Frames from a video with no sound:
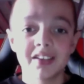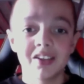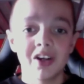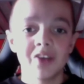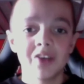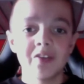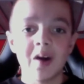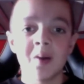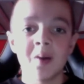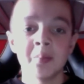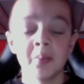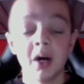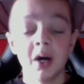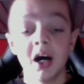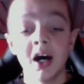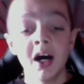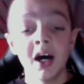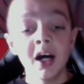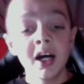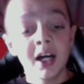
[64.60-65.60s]

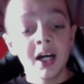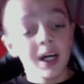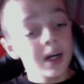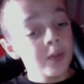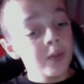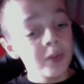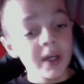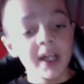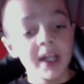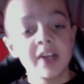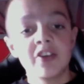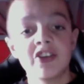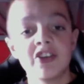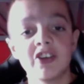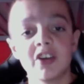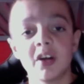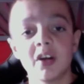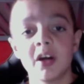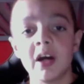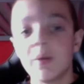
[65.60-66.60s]
November,
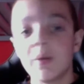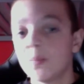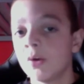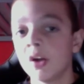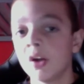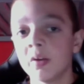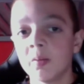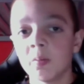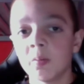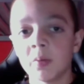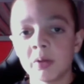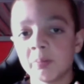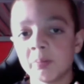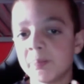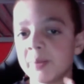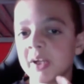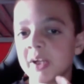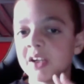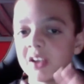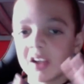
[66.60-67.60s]
which
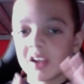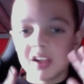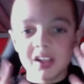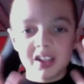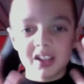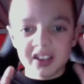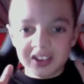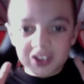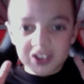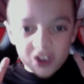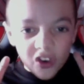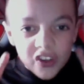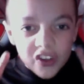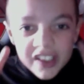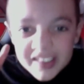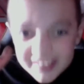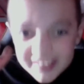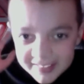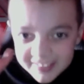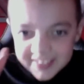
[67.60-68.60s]
would be
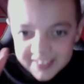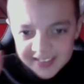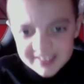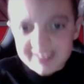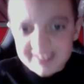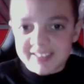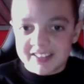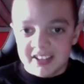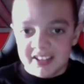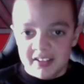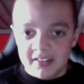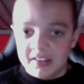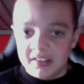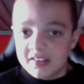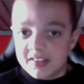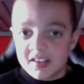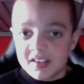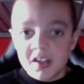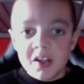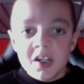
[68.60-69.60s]

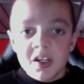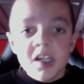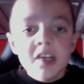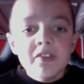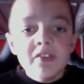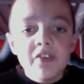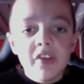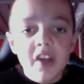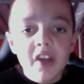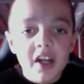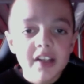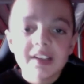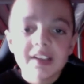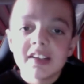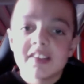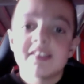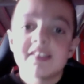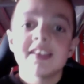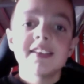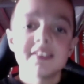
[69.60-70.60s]
non-existent for like
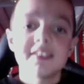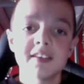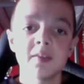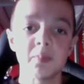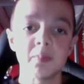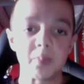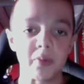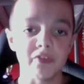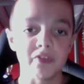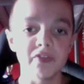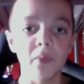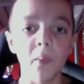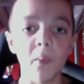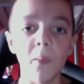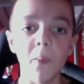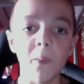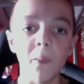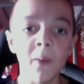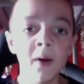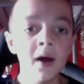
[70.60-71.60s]
the season
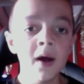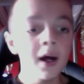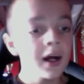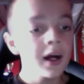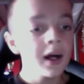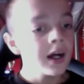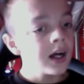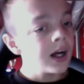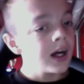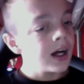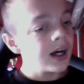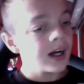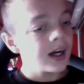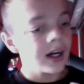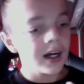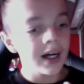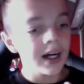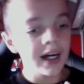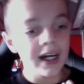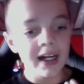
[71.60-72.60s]
before.
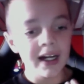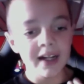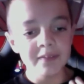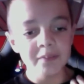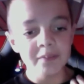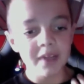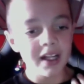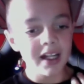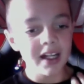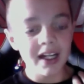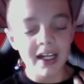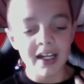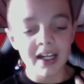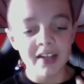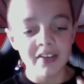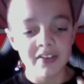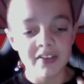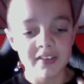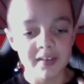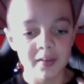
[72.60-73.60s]

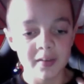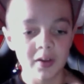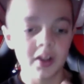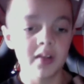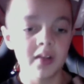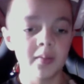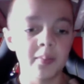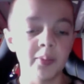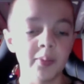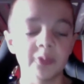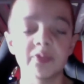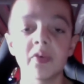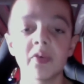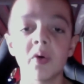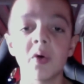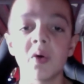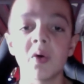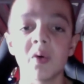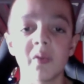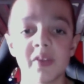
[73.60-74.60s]
As
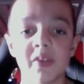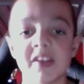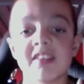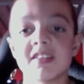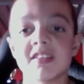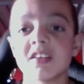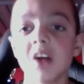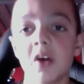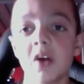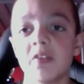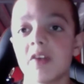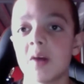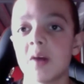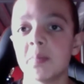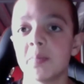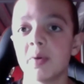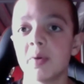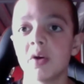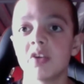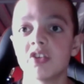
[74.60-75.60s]
before this
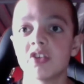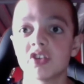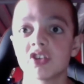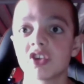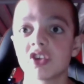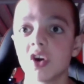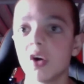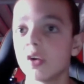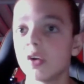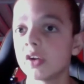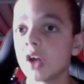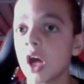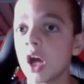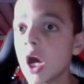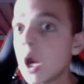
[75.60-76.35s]
November just gone,